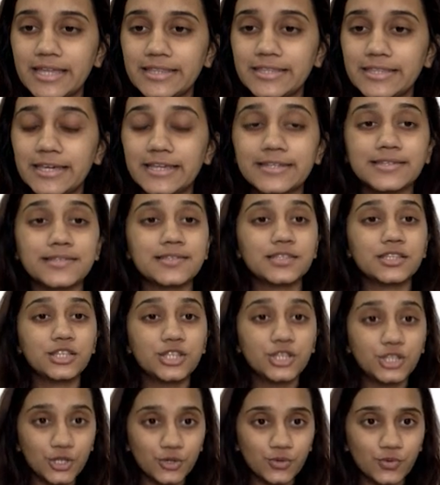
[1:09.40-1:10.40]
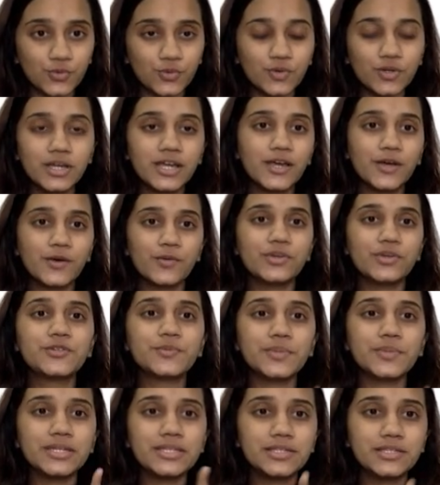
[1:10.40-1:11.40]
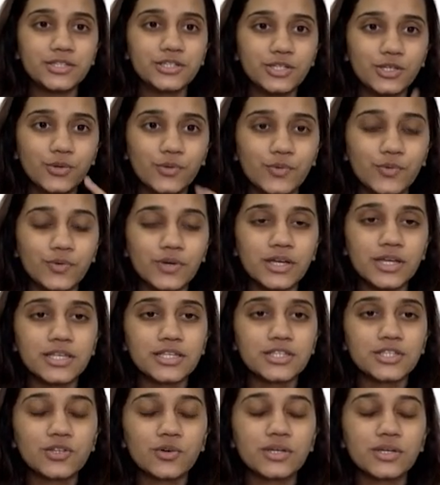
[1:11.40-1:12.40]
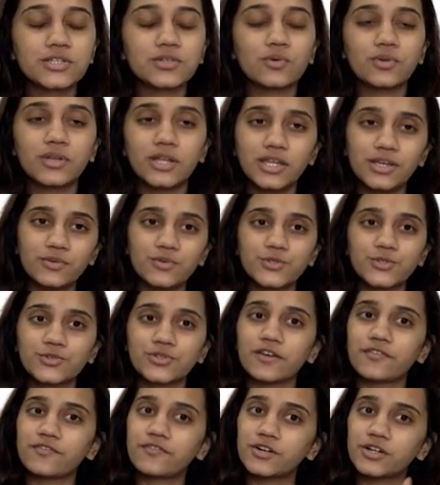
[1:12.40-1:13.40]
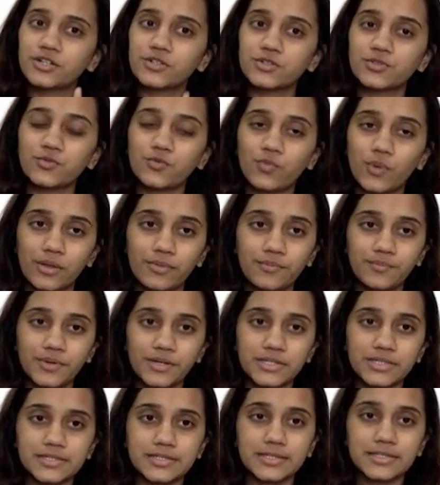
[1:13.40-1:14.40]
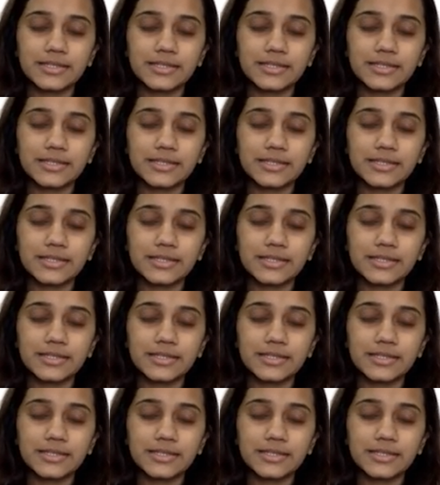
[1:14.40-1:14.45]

there is tu, which means you. So it's only used to refer to one person